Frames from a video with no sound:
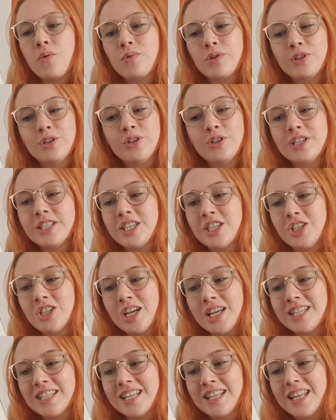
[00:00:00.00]
When Lucas
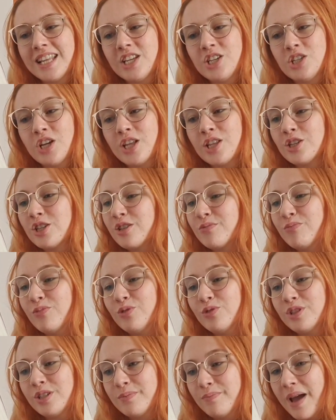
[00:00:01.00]
suggests that they share the
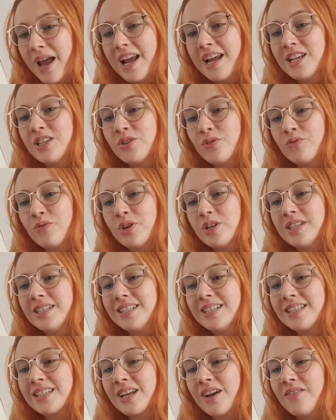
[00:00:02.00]
small space, Rosie
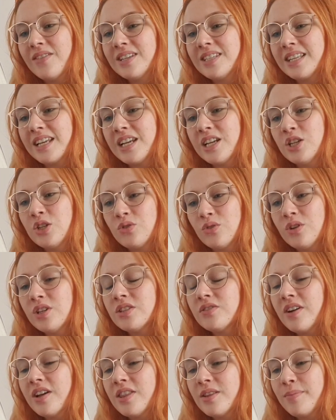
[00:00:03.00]
discovers that he
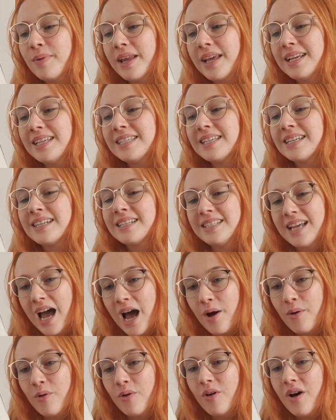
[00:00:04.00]
strolls around the place in a
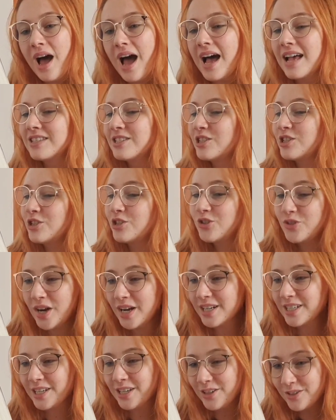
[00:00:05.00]
towel, has a
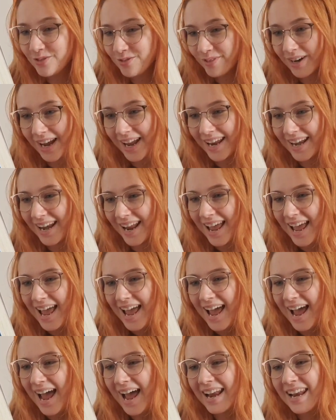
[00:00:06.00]
distracting grin,
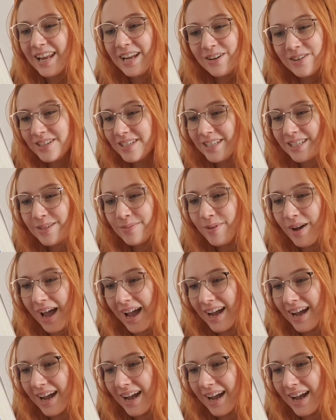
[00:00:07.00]
an irresistible